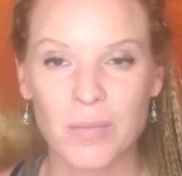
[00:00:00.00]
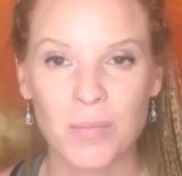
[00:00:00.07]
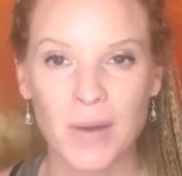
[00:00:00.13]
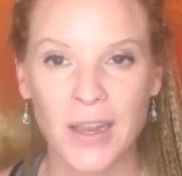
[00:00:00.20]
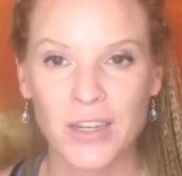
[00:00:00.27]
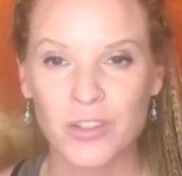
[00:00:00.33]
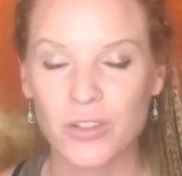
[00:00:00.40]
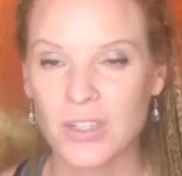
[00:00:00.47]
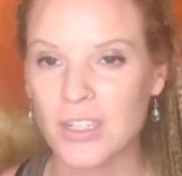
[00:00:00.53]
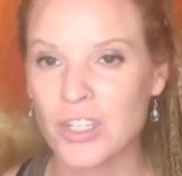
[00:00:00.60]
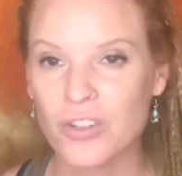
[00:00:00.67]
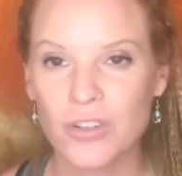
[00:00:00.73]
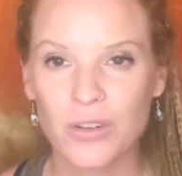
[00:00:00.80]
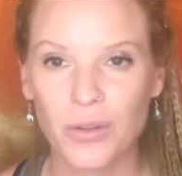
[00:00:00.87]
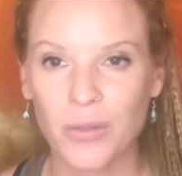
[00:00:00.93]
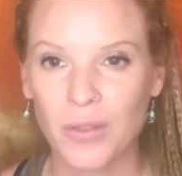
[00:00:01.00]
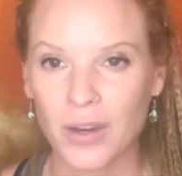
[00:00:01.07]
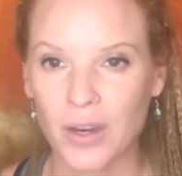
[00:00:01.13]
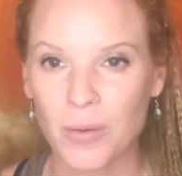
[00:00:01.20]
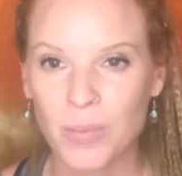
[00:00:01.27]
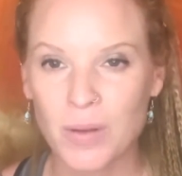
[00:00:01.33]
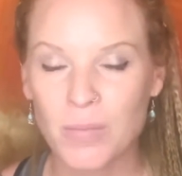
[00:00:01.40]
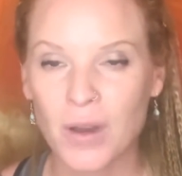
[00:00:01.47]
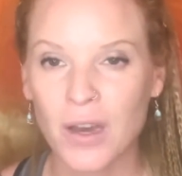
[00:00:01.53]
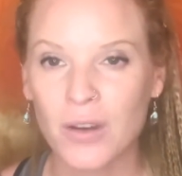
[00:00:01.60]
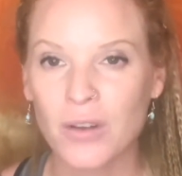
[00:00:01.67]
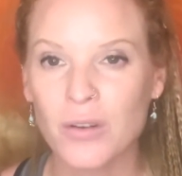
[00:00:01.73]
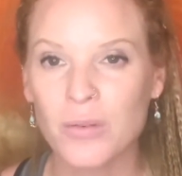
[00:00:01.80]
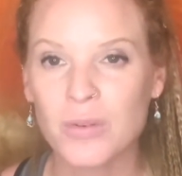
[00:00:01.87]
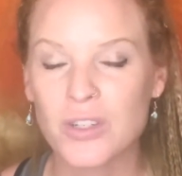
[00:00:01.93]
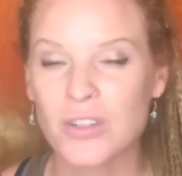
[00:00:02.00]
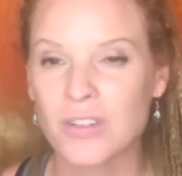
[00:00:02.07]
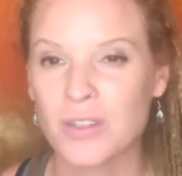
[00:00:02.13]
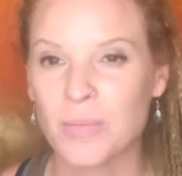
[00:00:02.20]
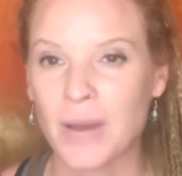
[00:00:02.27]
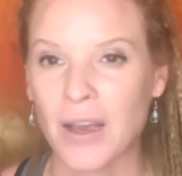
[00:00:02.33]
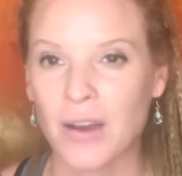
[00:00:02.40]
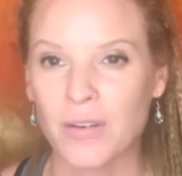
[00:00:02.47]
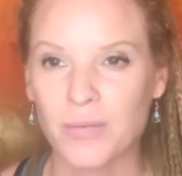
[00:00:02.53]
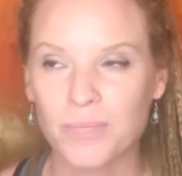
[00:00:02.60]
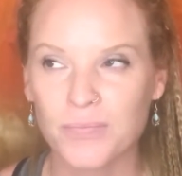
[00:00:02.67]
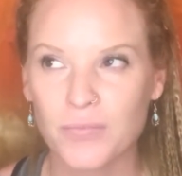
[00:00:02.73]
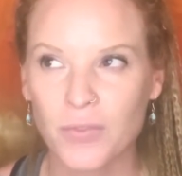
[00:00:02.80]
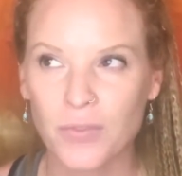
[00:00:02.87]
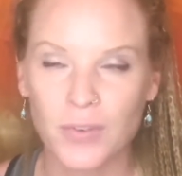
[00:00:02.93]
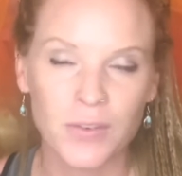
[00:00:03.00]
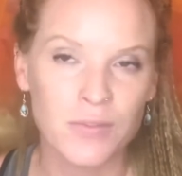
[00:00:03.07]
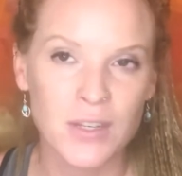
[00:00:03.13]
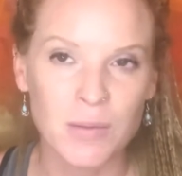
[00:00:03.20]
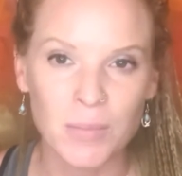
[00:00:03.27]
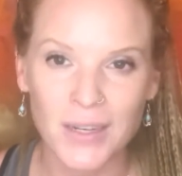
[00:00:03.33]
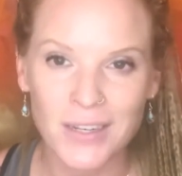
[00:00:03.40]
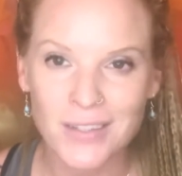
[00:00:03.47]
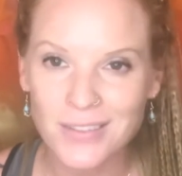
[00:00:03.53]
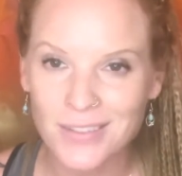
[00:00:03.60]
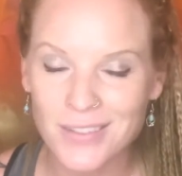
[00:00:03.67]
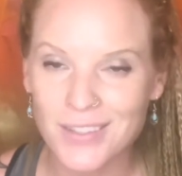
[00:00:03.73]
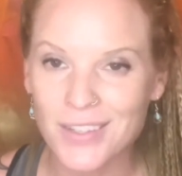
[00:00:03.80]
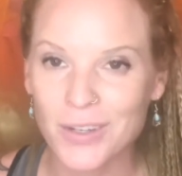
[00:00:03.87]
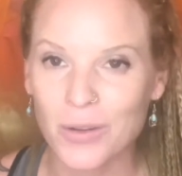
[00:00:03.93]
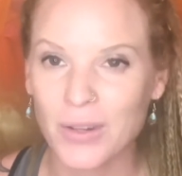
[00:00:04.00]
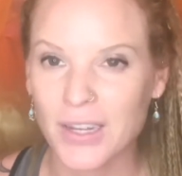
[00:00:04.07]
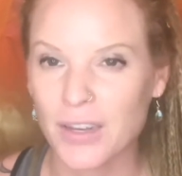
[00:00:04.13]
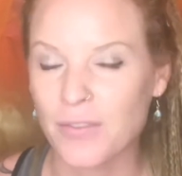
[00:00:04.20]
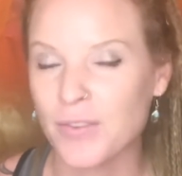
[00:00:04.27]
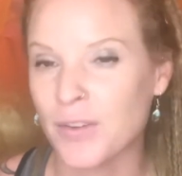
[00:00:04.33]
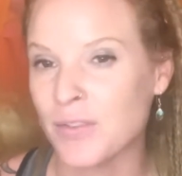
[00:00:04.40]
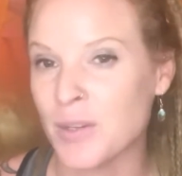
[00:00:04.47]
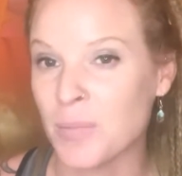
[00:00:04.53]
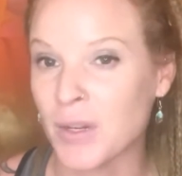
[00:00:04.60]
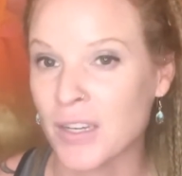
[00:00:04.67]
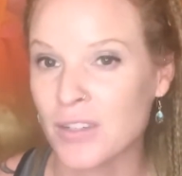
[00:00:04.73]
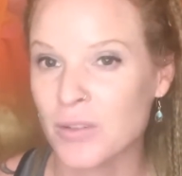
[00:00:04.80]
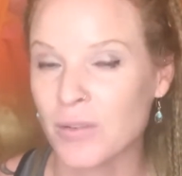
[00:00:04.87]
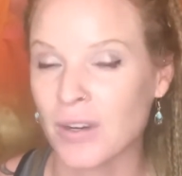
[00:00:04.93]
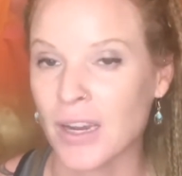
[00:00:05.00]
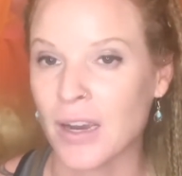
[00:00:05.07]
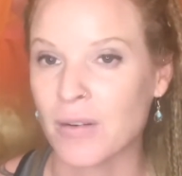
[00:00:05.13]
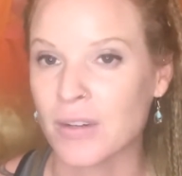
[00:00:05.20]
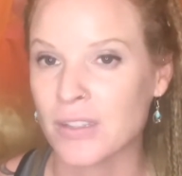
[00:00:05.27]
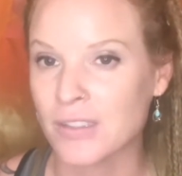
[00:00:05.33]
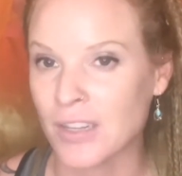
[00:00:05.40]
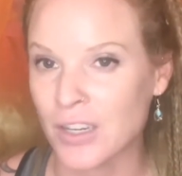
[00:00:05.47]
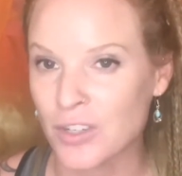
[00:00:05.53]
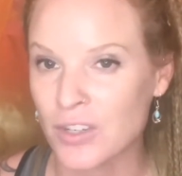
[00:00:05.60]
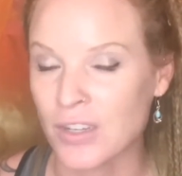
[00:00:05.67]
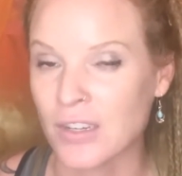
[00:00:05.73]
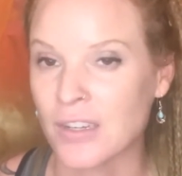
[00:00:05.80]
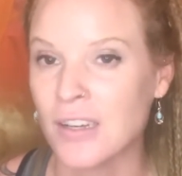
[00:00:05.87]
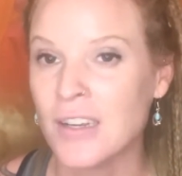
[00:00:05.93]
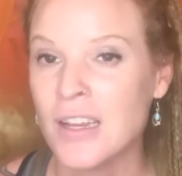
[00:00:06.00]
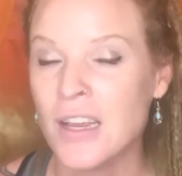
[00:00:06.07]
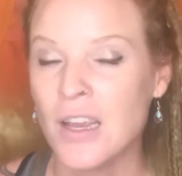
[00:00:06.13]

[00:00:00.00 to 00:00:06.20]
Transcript: my traditional therapy model, which is about 50 minutes, you know, like a 50 minute to an hour session,